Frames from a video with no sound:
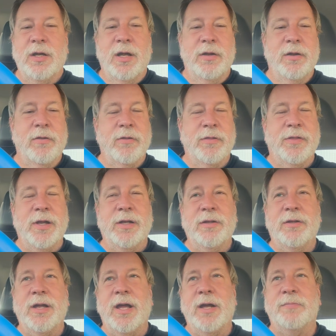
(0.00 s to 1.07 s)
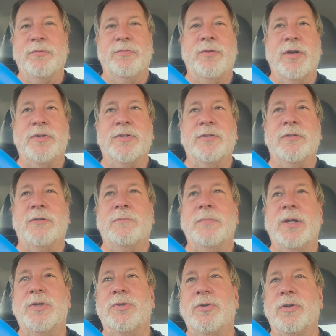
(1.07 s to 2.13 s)
Another thing to act professional,
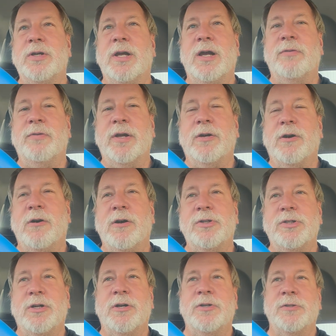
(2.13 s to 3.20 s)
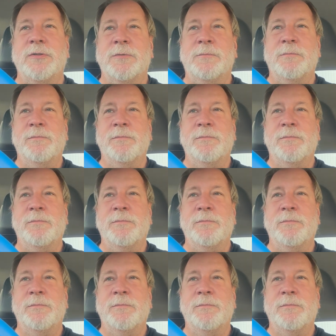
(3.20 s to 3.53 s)
make sure you have a car charger.